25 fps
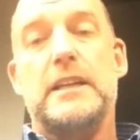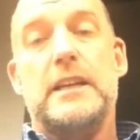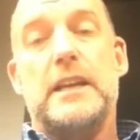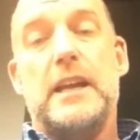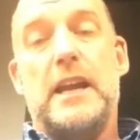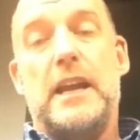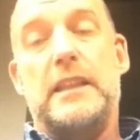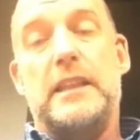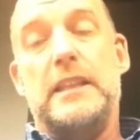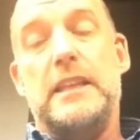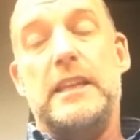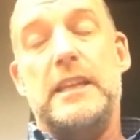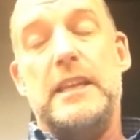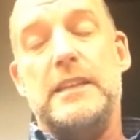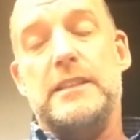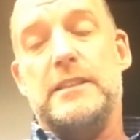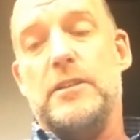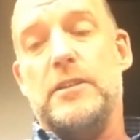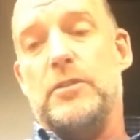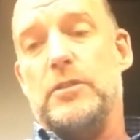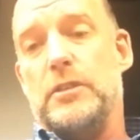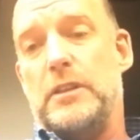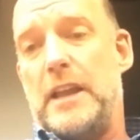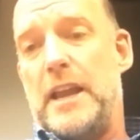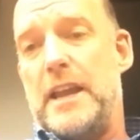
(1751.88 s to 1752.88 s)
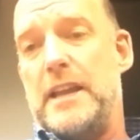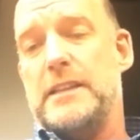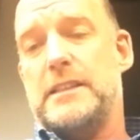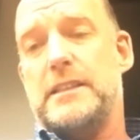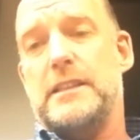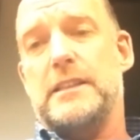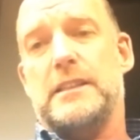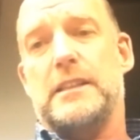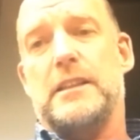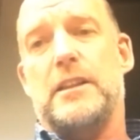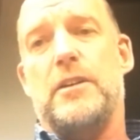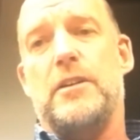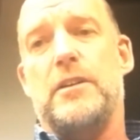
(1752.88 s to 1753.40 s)
And the knees don't last
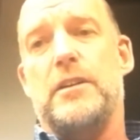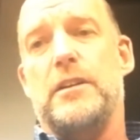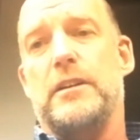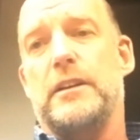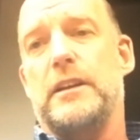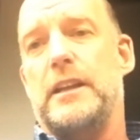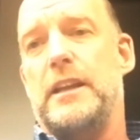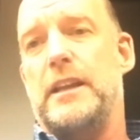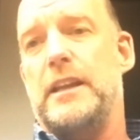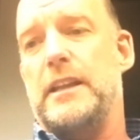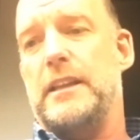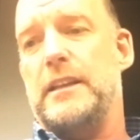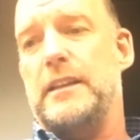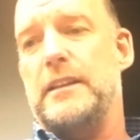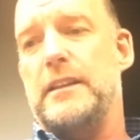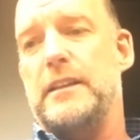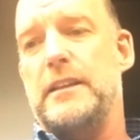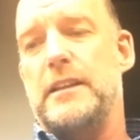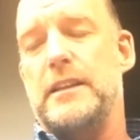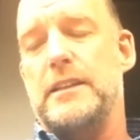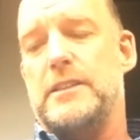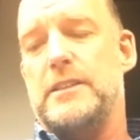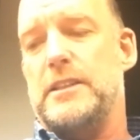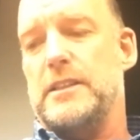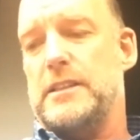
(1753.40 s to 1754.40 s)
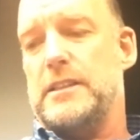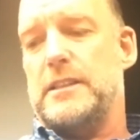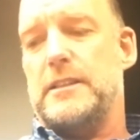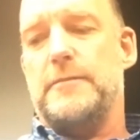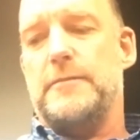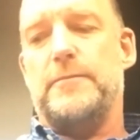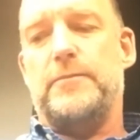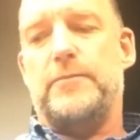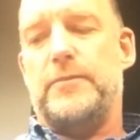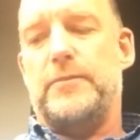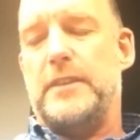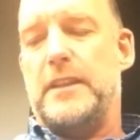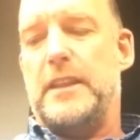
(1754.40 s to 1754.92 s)
as long, and it's just
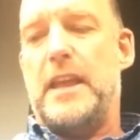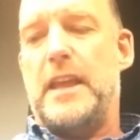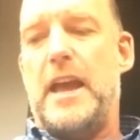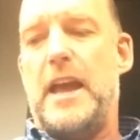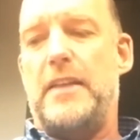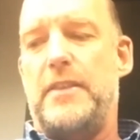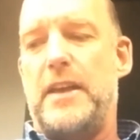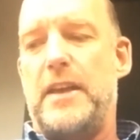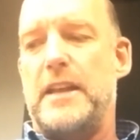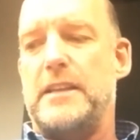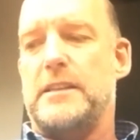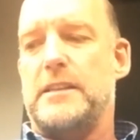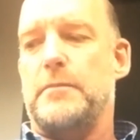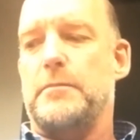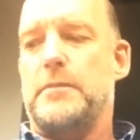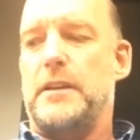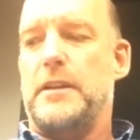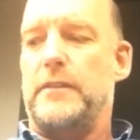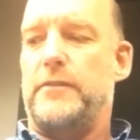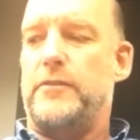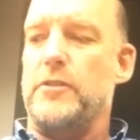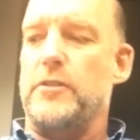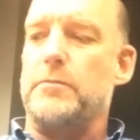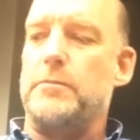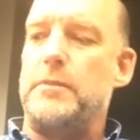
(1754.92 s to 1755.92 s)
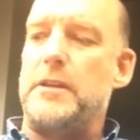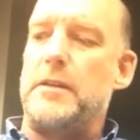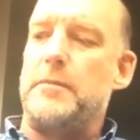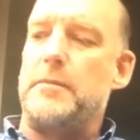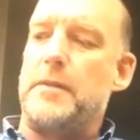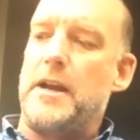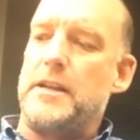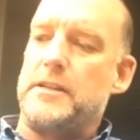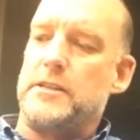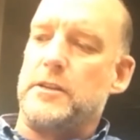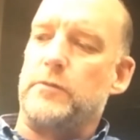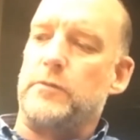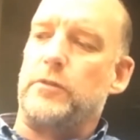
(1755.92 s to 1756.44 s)
that's something. If your
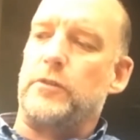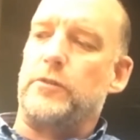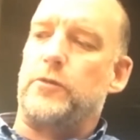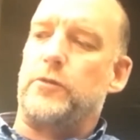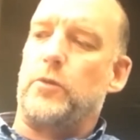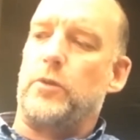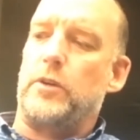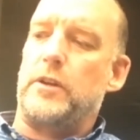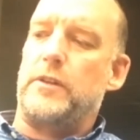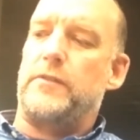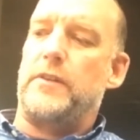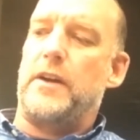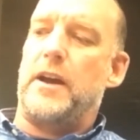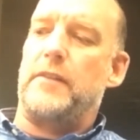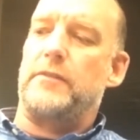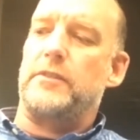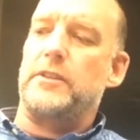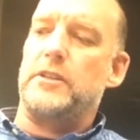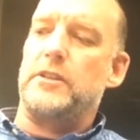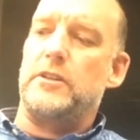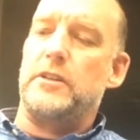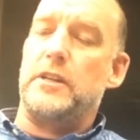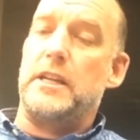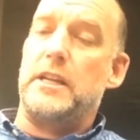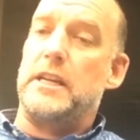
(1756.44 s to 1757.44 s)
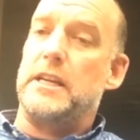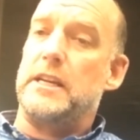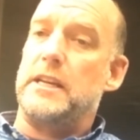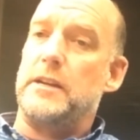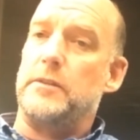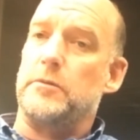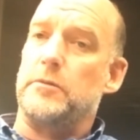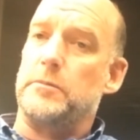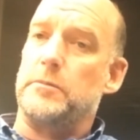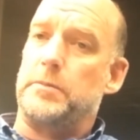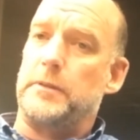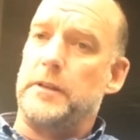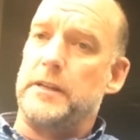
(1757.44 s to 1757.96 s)
BMI is over 45 and you need a knee
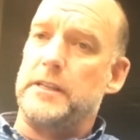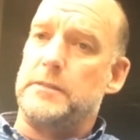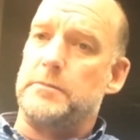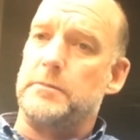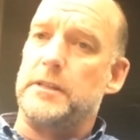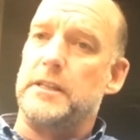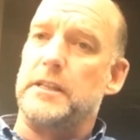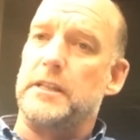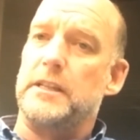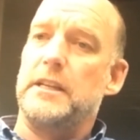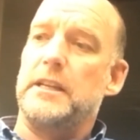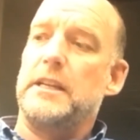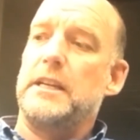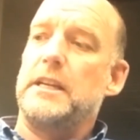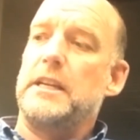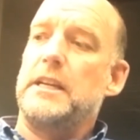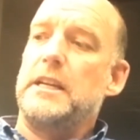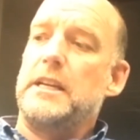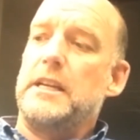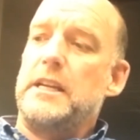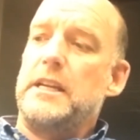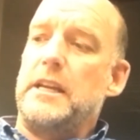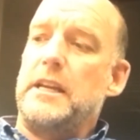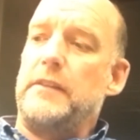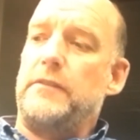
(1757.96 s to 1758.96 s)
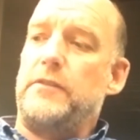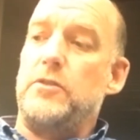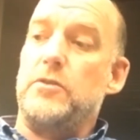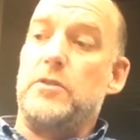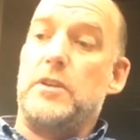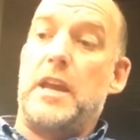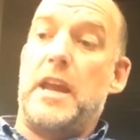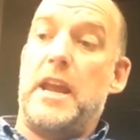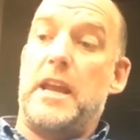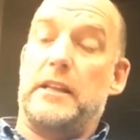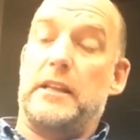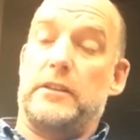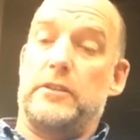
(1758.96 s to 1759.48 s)
replacement, if you
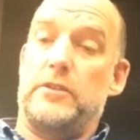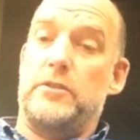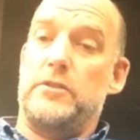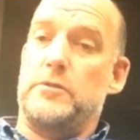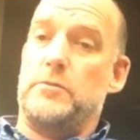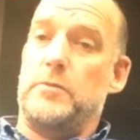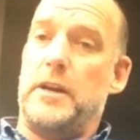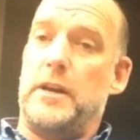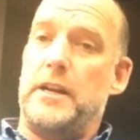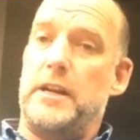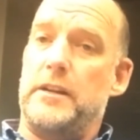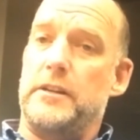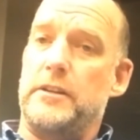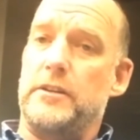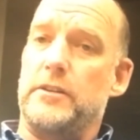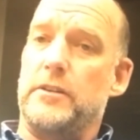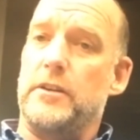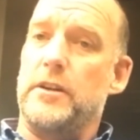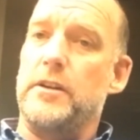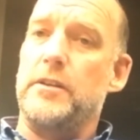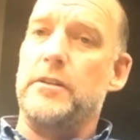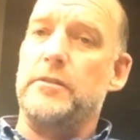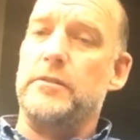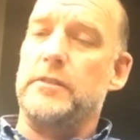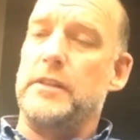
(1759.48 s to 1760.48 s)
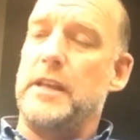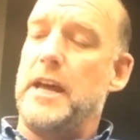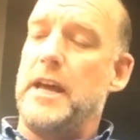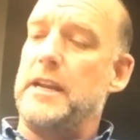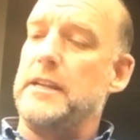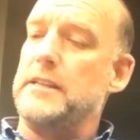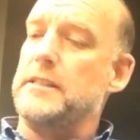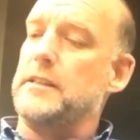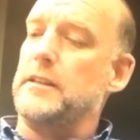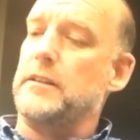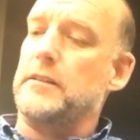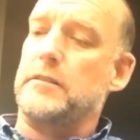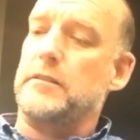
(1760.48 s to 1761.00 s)
can't lose weight on your own, that
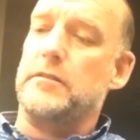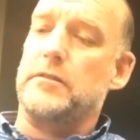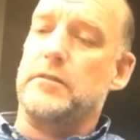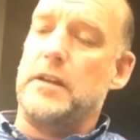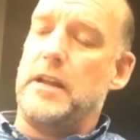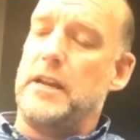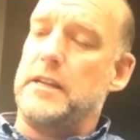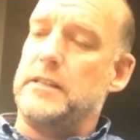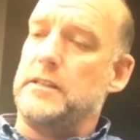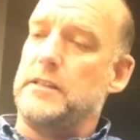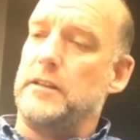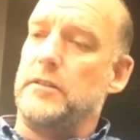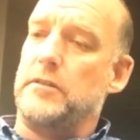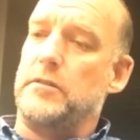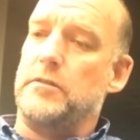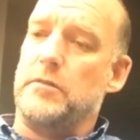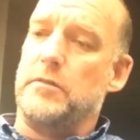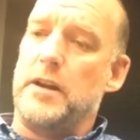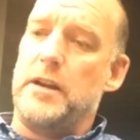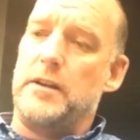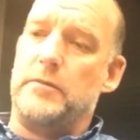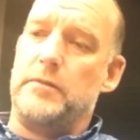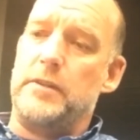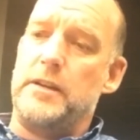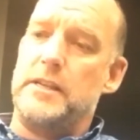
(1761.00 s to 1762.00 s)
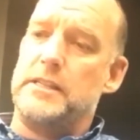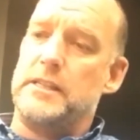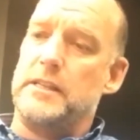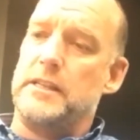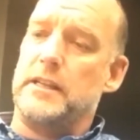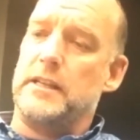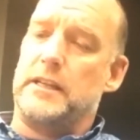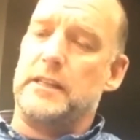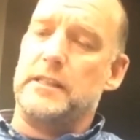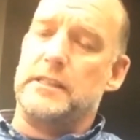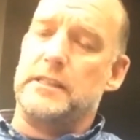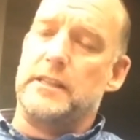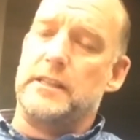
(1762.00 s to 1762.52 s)
is a great reason to
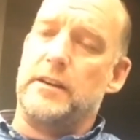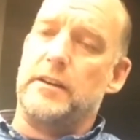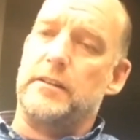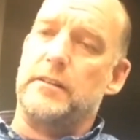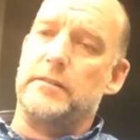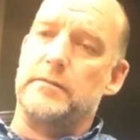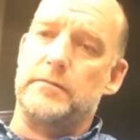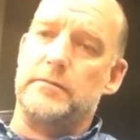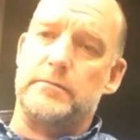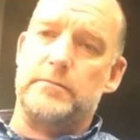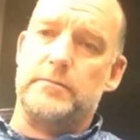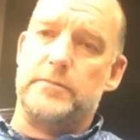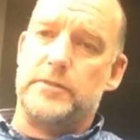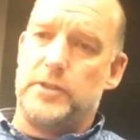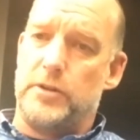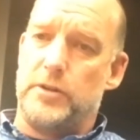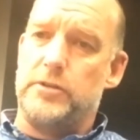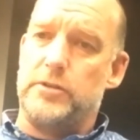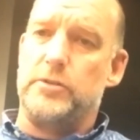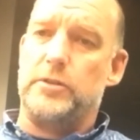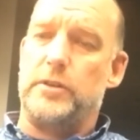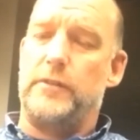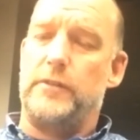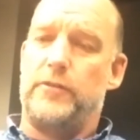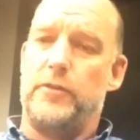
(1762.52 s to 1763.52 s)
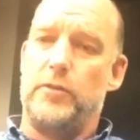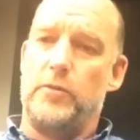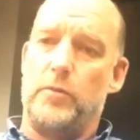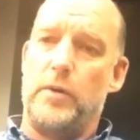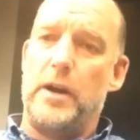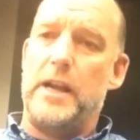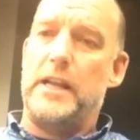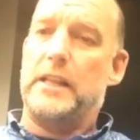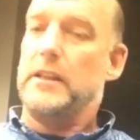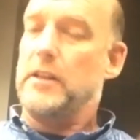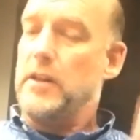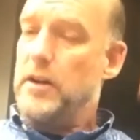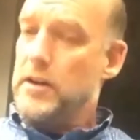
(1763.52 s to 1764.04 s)
consider surgery for
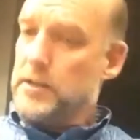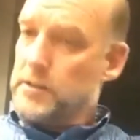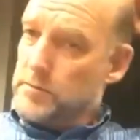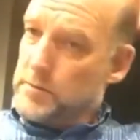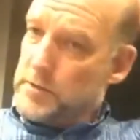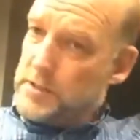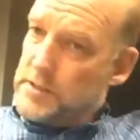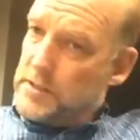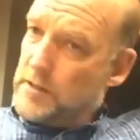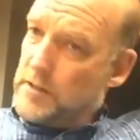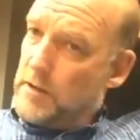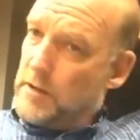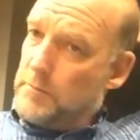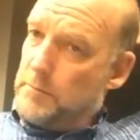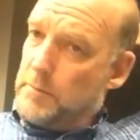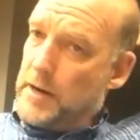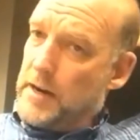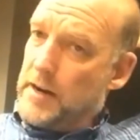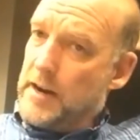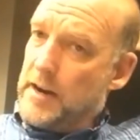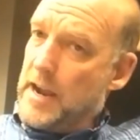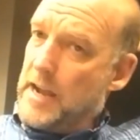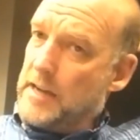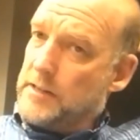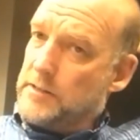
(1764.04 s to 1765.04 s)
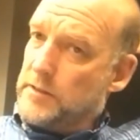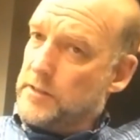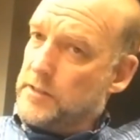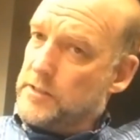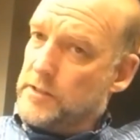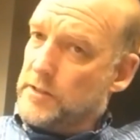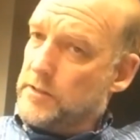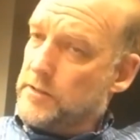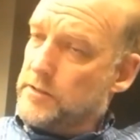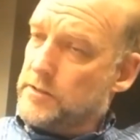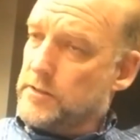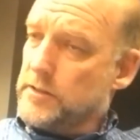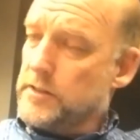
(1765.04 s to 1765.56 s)
weight loss, which is called bariatric
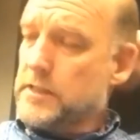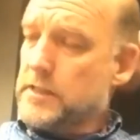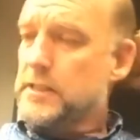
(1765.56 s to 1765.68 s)
surgery.